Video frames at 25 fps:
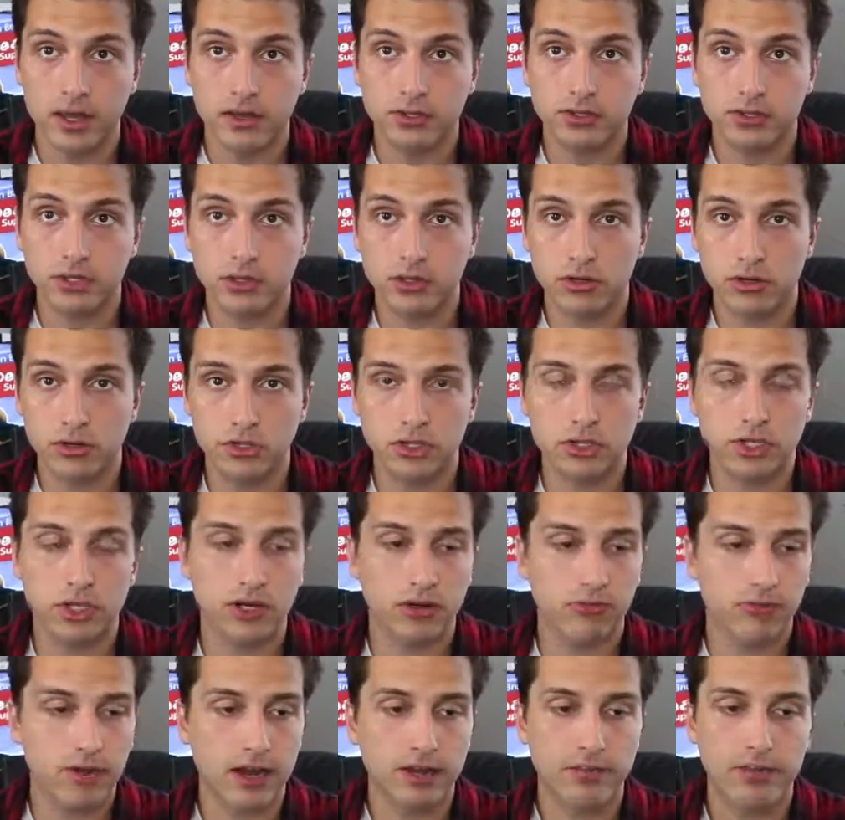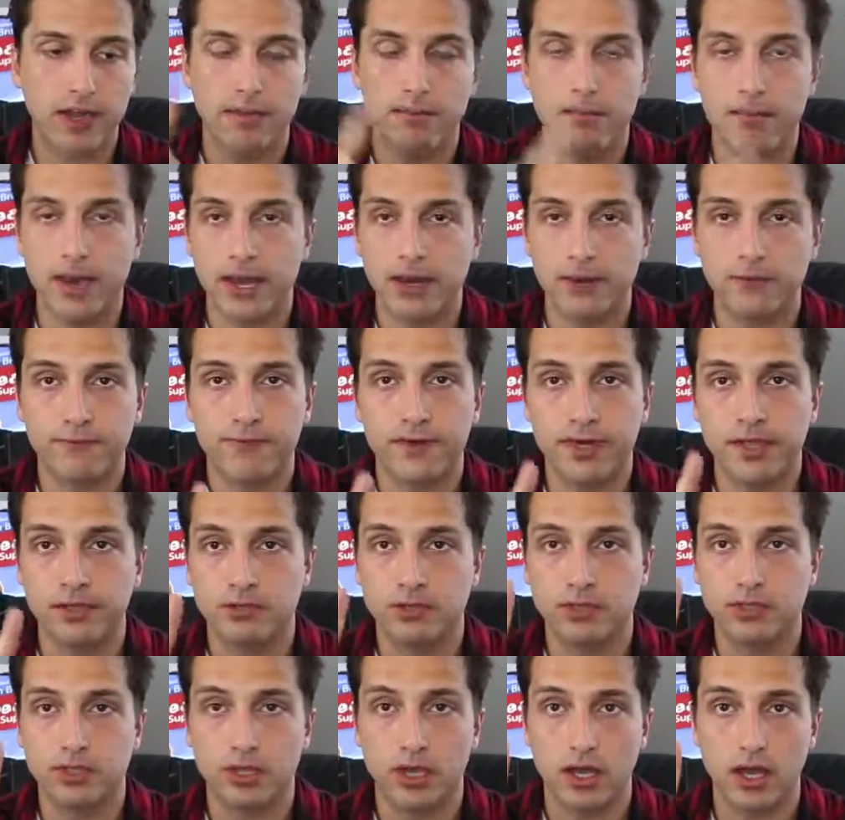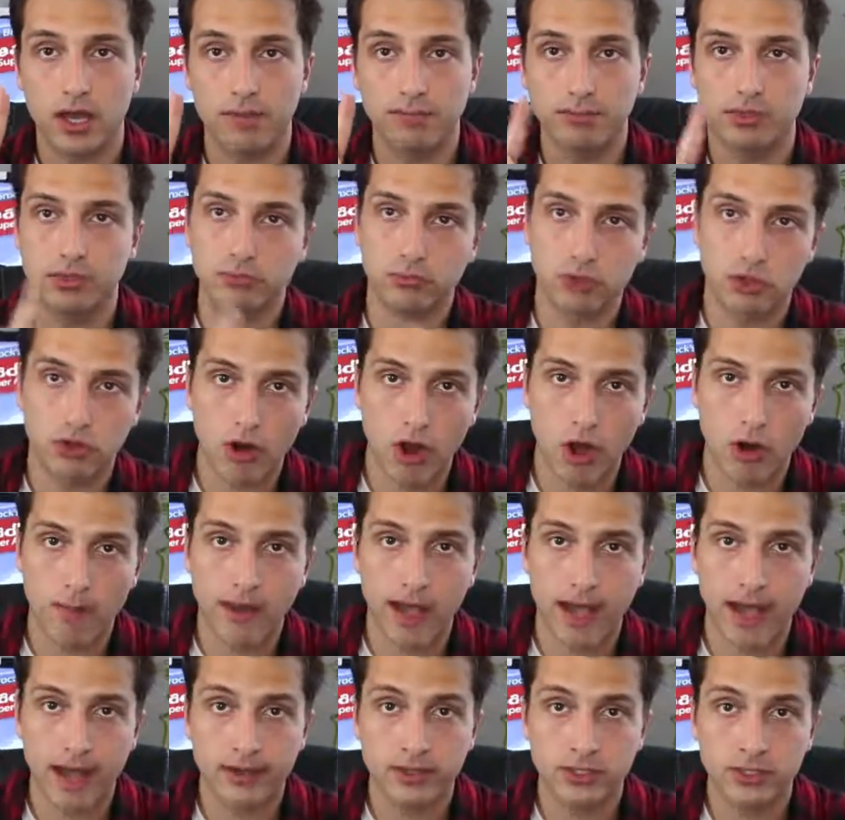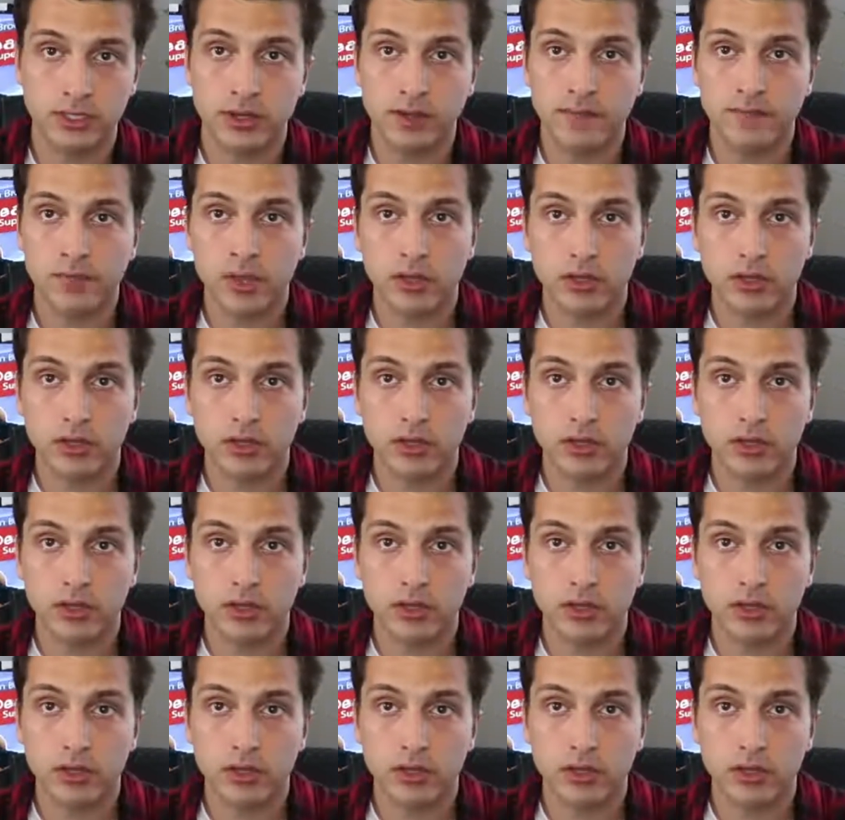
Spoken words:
So they're usually going to recommend benefits, some drawbacks.